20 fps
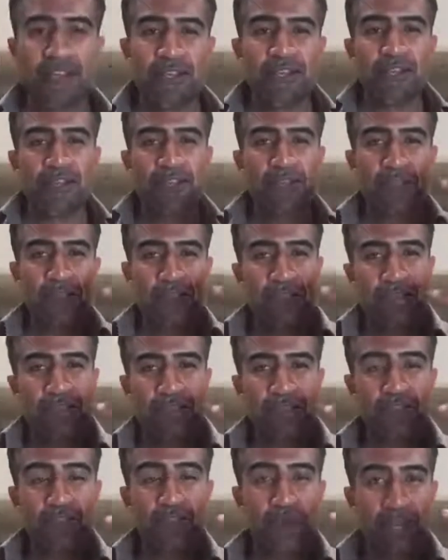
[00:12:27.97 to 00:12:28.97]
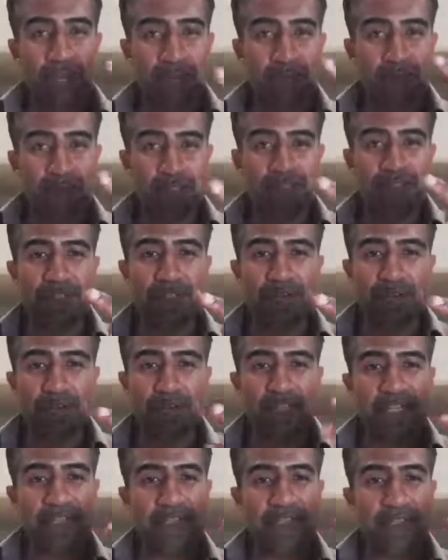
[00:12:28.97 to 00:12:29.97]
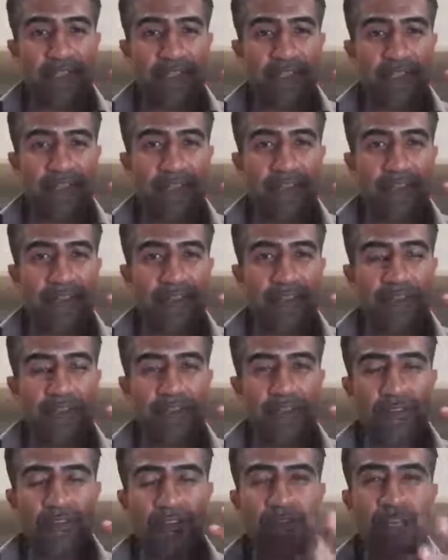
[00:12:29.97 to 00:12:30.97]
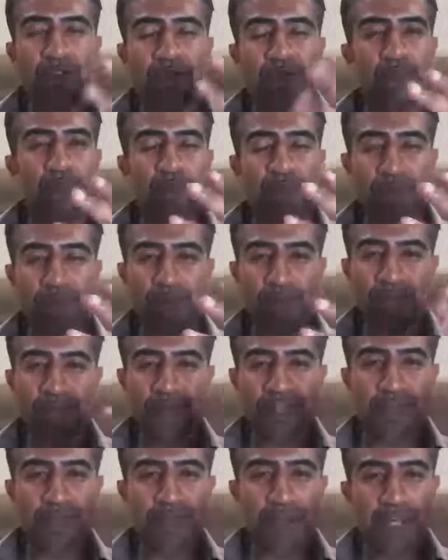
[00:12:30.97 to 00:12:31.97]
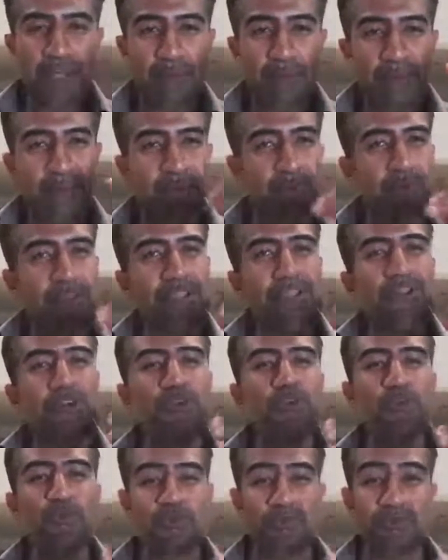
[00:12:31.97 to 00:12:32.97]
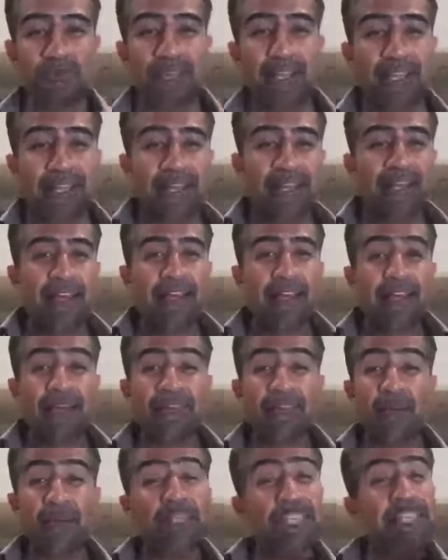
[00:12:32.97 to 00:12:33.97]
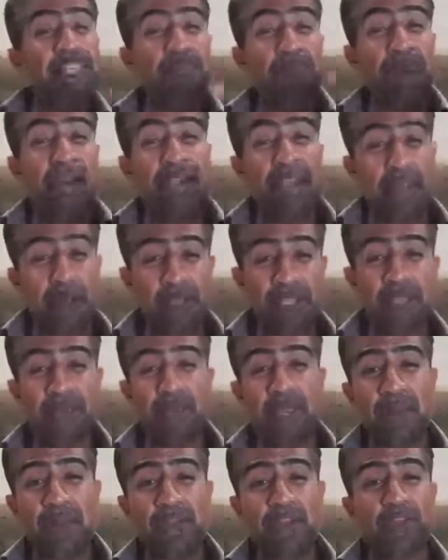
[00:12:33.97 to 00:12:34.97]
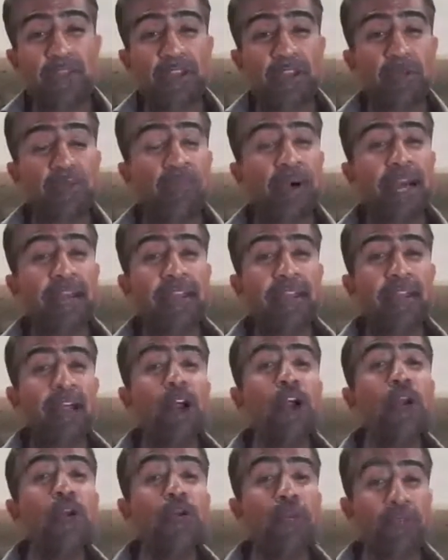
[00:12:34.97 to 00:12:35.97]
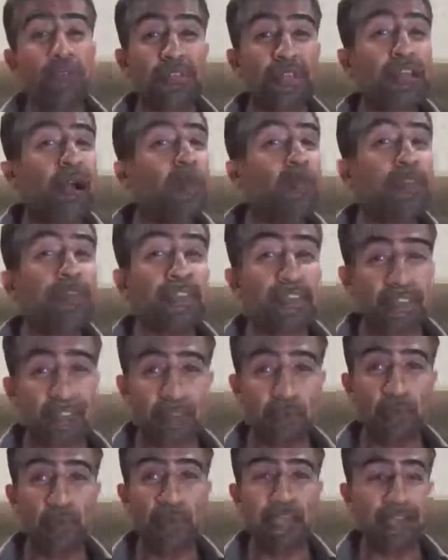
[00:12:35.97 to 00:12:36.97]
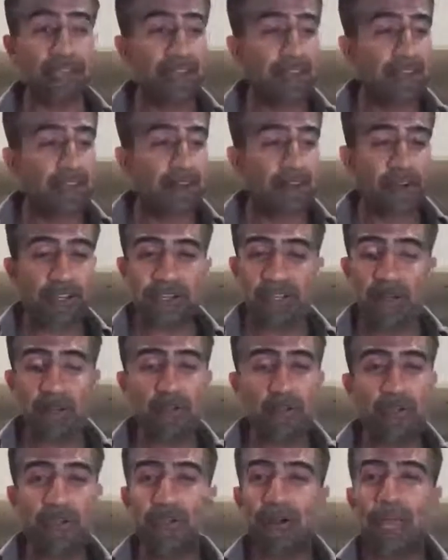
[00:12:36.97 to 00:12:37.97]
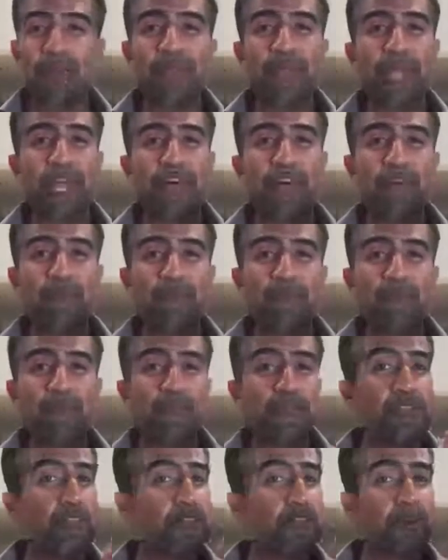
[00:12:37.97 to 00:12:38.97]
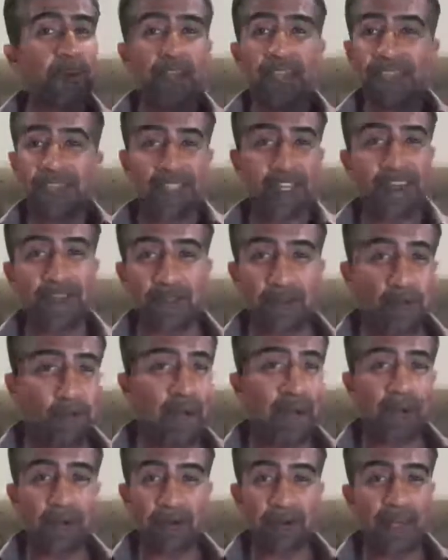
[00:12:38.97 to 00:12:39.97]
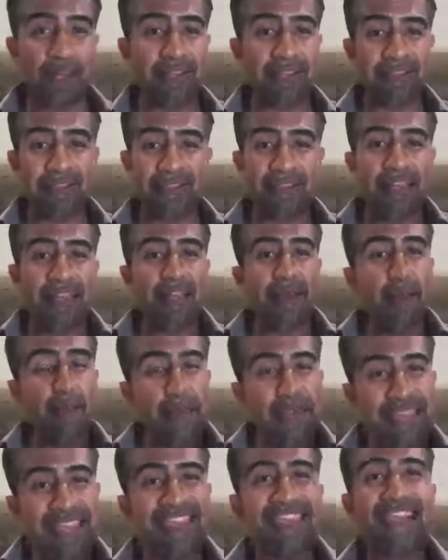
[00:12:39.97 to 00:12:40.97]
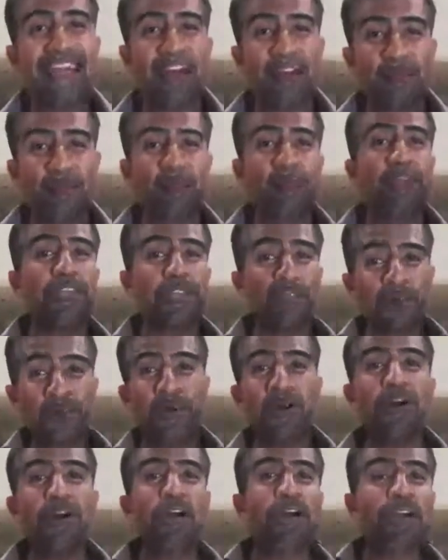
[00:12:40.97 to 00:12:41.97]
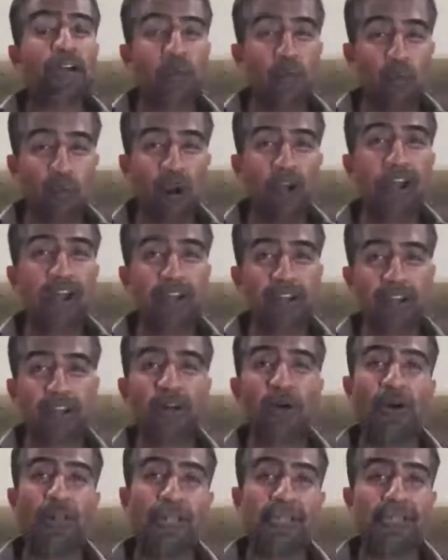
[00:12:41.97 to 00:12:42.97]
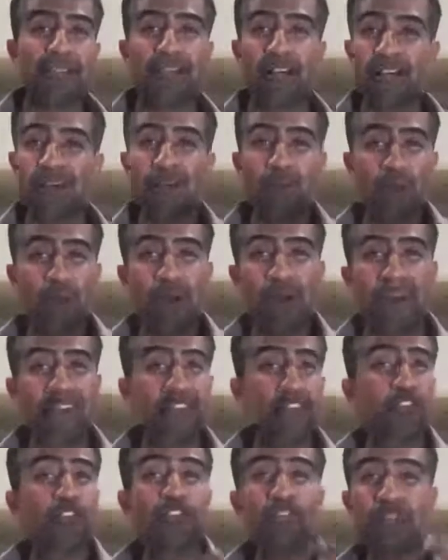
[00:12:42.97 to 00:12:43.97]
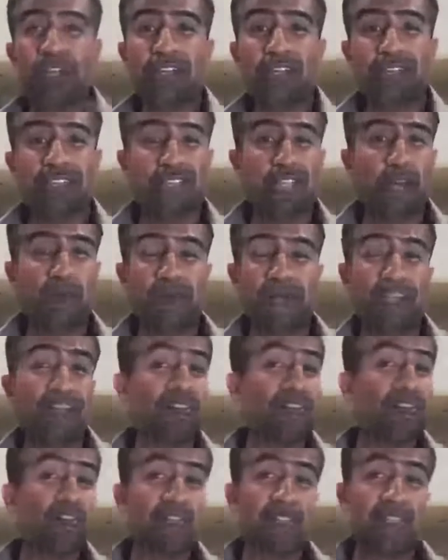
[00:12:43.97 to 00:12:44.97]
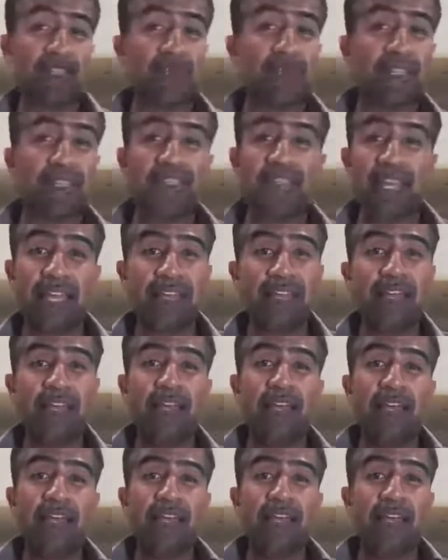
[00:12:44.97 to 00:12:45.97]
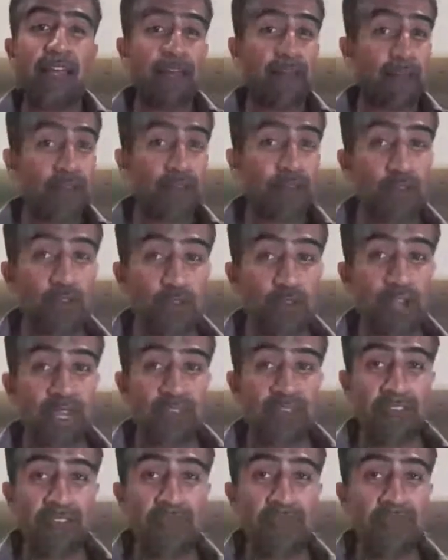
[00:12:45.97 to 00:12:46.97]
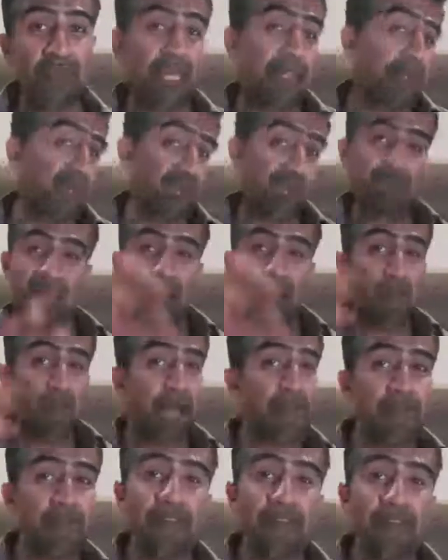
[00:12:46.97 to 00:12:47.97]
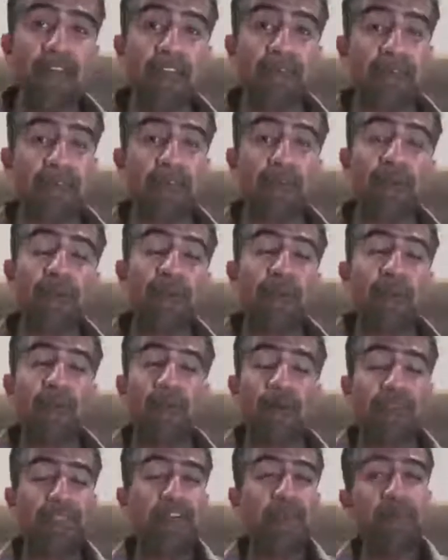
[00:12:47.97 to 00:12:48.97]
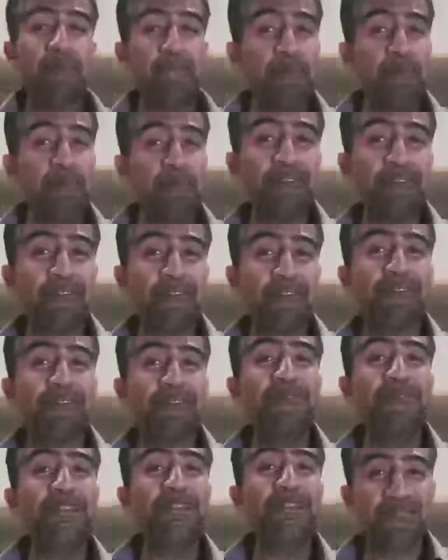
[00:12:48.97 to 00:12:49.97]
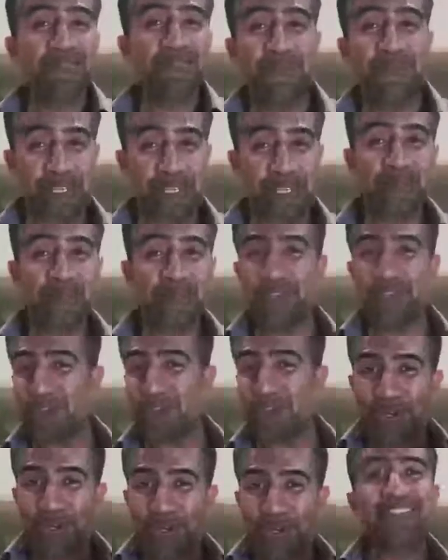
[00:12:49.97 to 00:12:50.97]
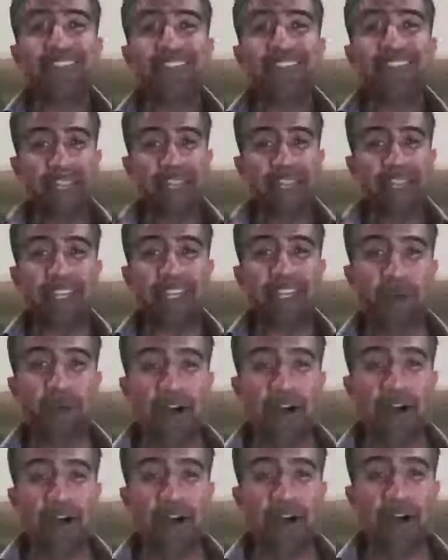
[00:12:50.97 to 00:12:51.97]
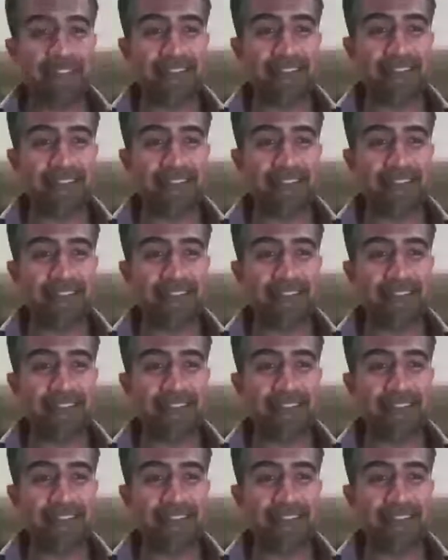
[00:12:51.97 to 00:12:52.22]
So that's trigger number two. Let's look at the third and fourth triggers. Trigger number three, who? Some of these bad habits may be triggered by who, the company that you're with. For example, you might be out with your colleagues after work, right? And being out with your work colleagues after work is your trigger to go and indulge in, say, having a few drinks. And that might be fine for you. But then maybe you're having a few extra drinks because your colleagues are egging you on, right?